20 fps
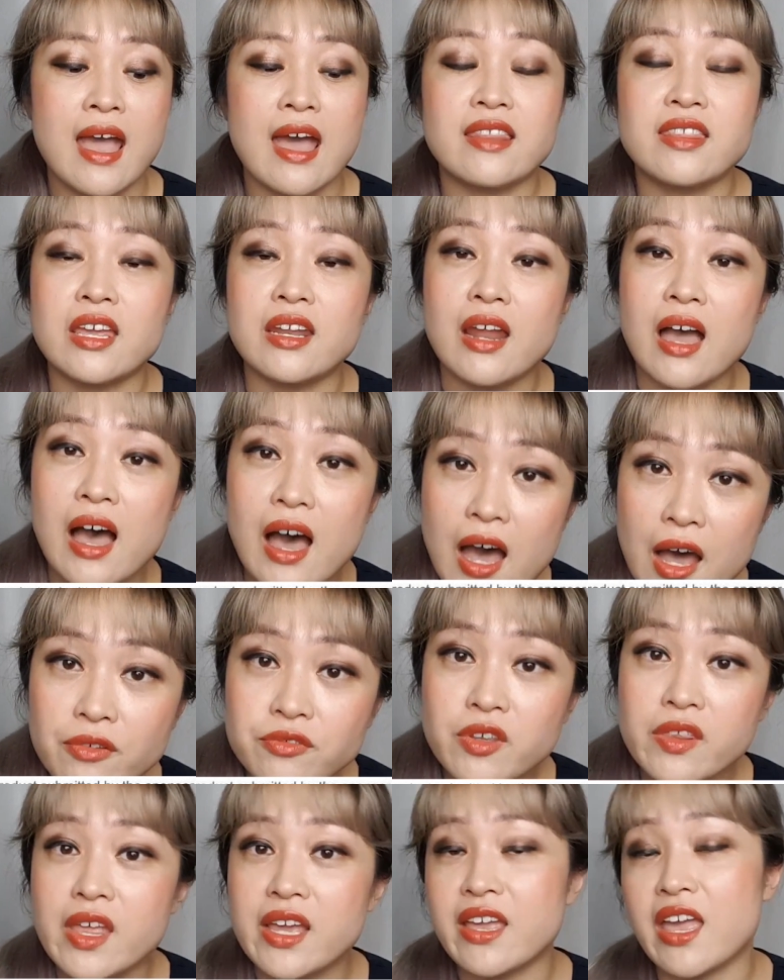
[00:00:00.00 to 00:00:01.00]
And then
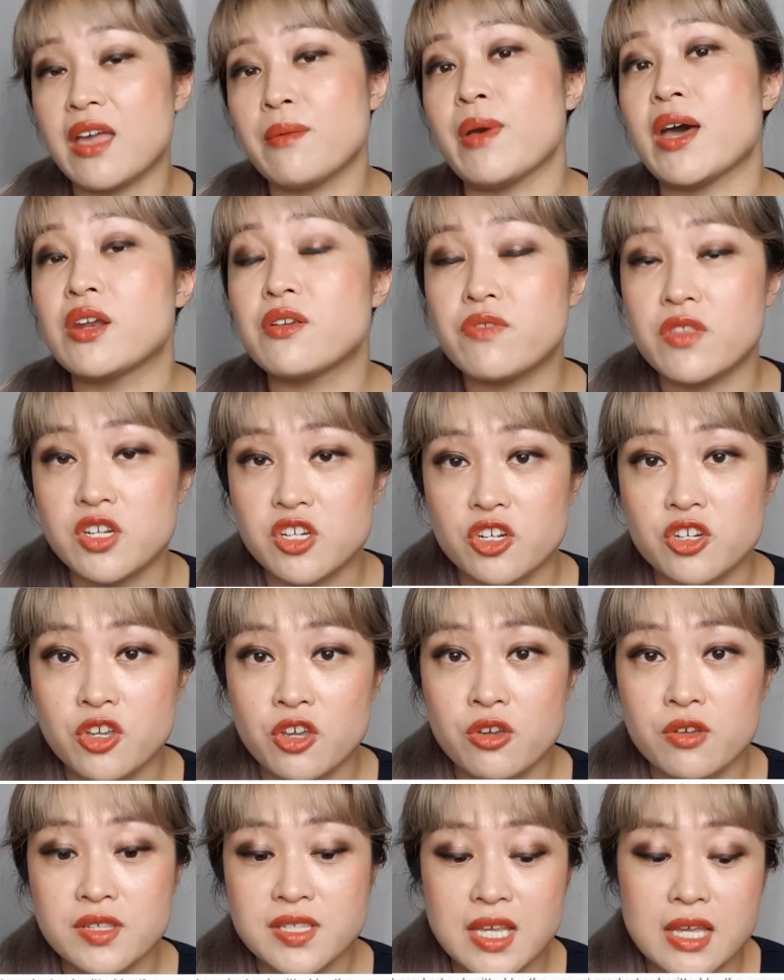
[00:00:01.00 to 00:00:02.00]
after they came out of the
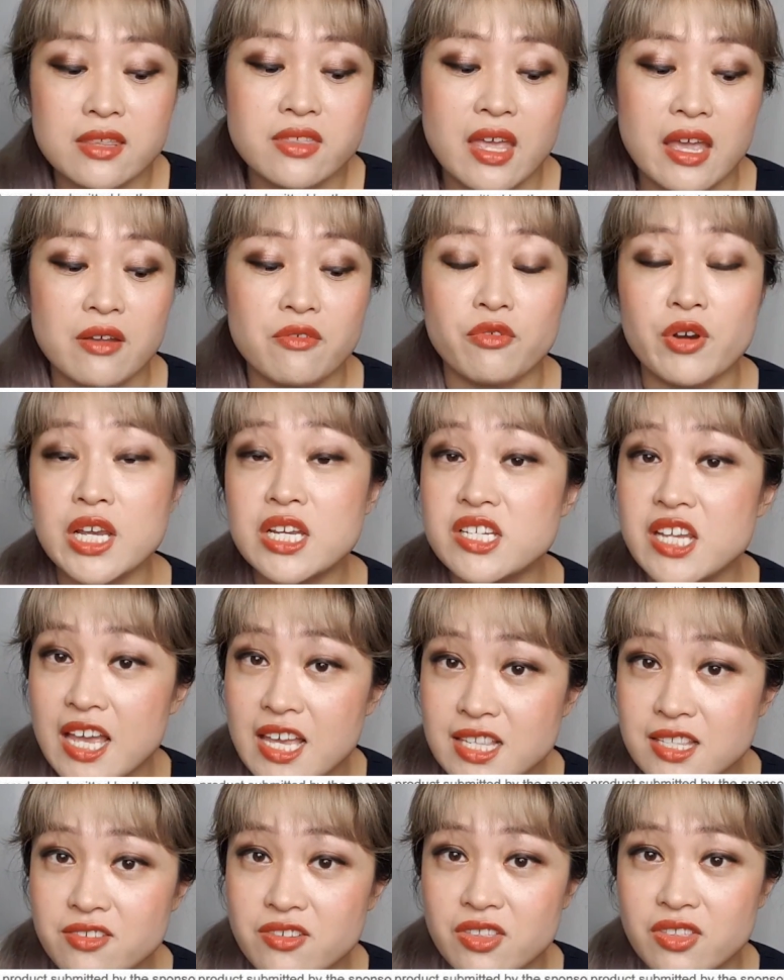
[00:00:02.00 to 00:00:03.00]
jacuzzi, they
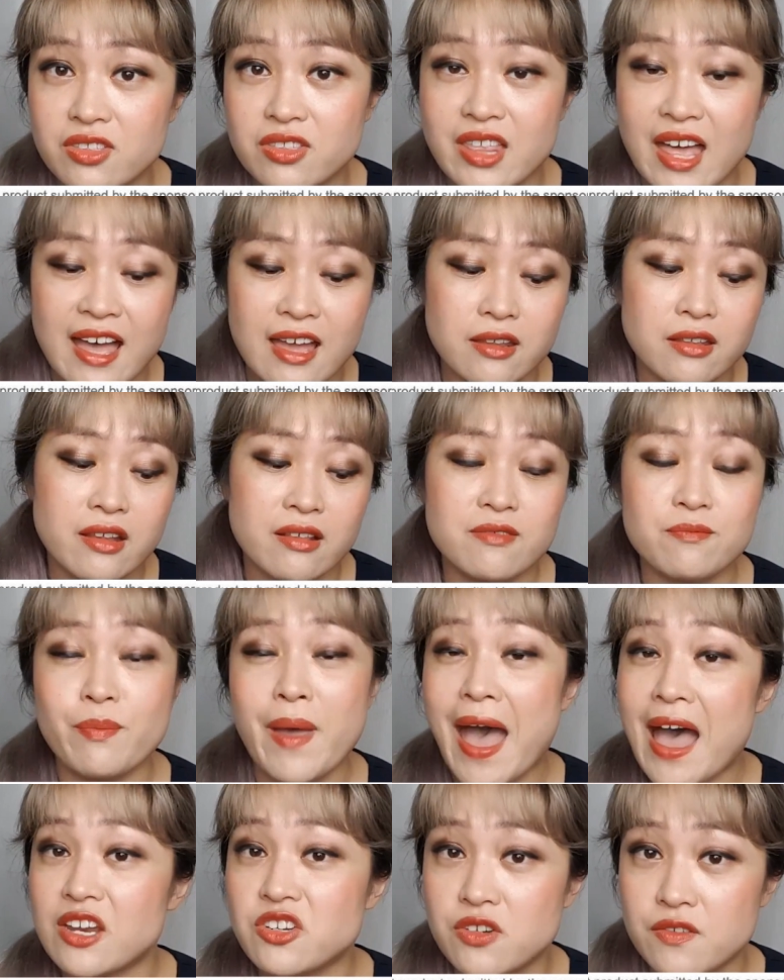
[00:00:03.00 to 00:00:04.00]
retested that
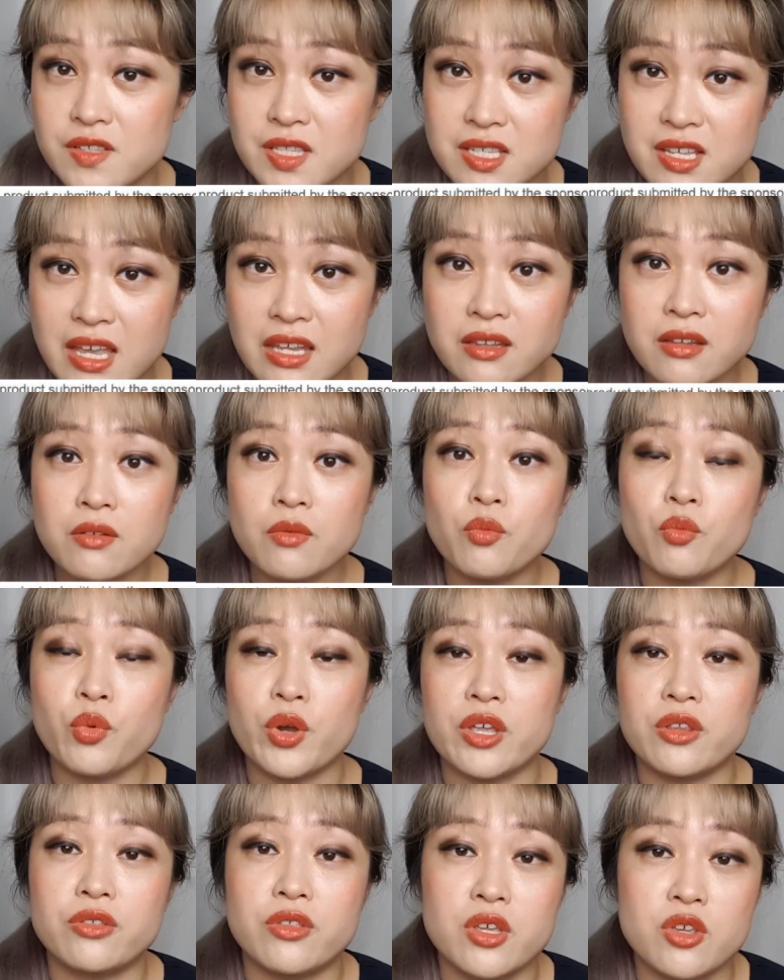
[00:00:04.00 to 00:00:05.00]
patch of skin
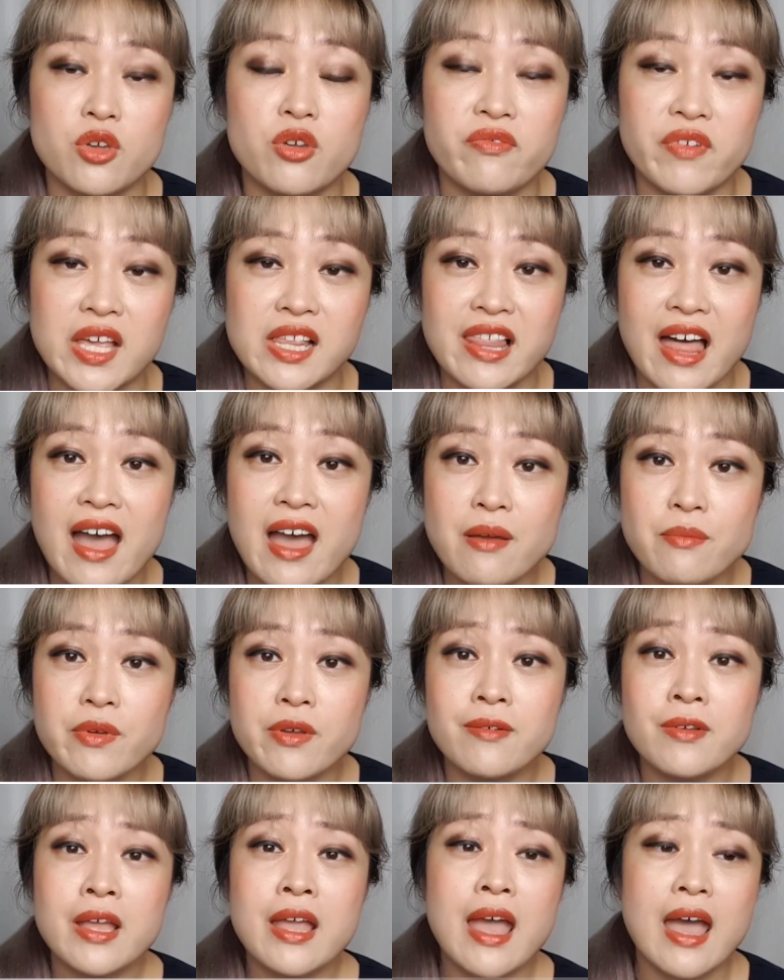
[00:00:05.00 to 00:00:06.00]
with the UV
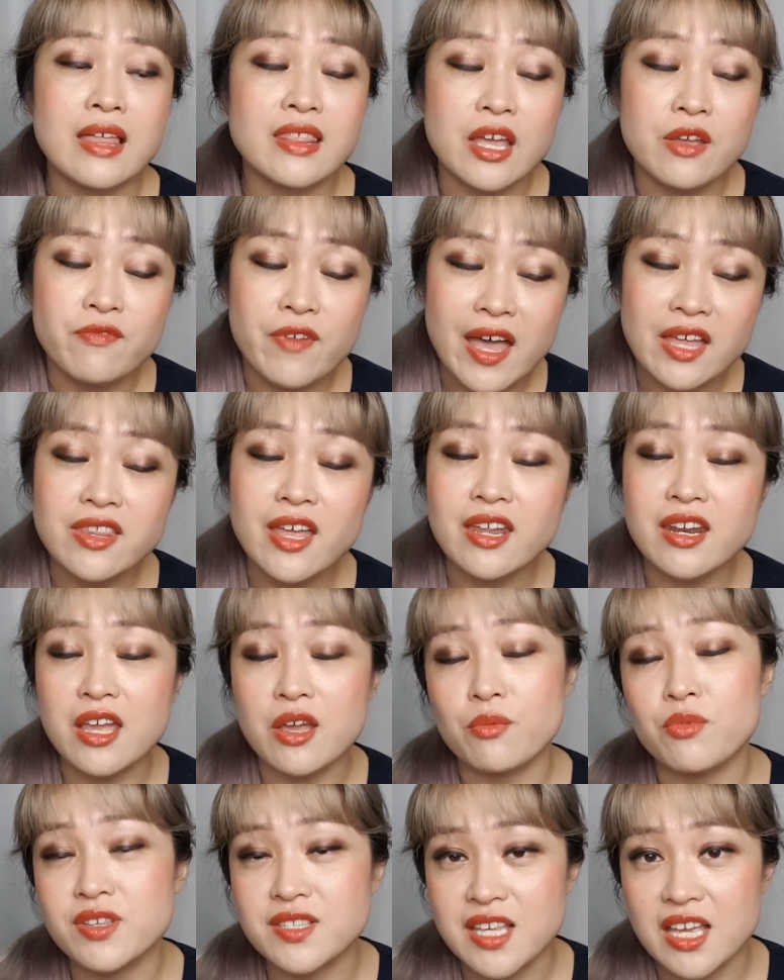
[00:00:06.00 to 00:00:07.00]
lamp, and they found
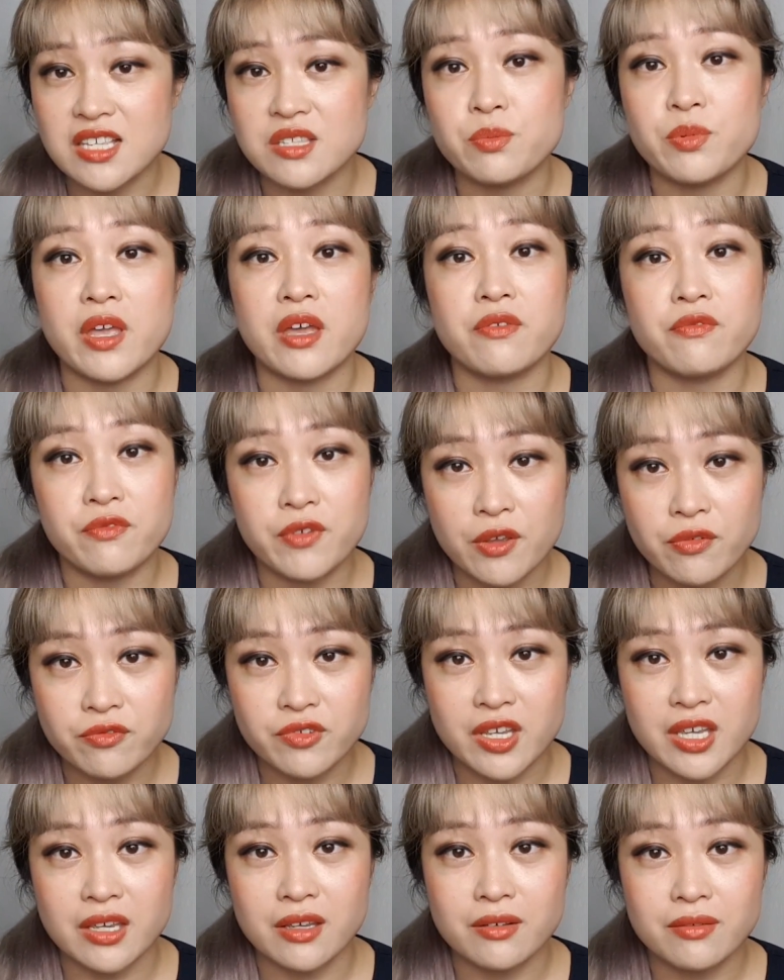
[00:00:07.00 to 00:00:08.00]
that it was SPF
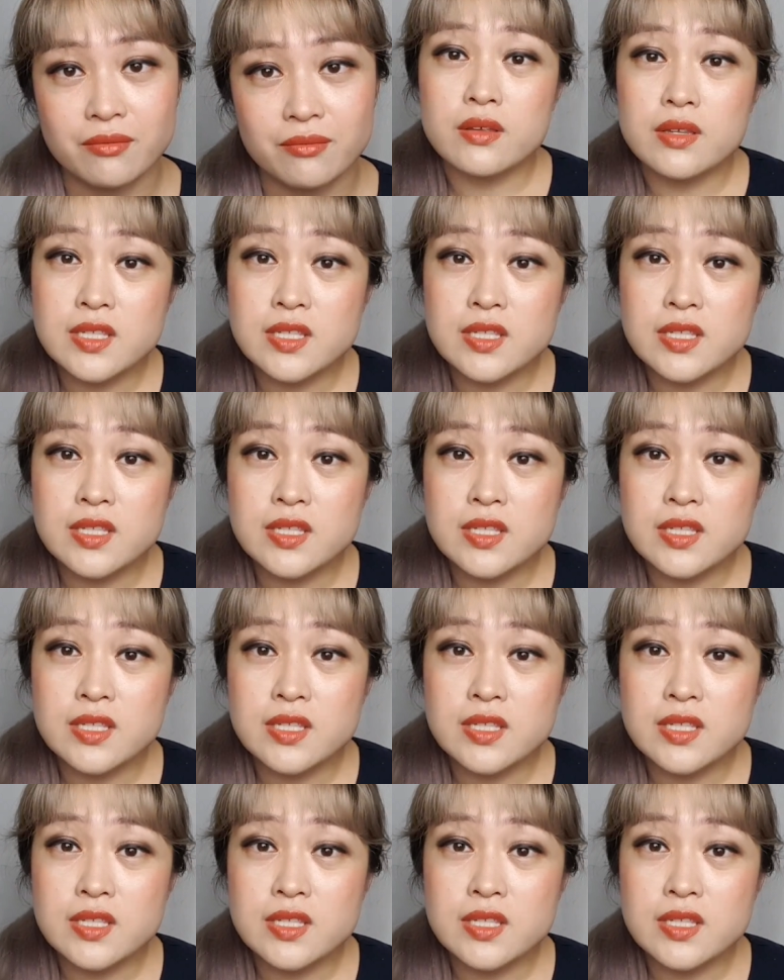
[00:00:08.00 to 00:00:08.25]
50.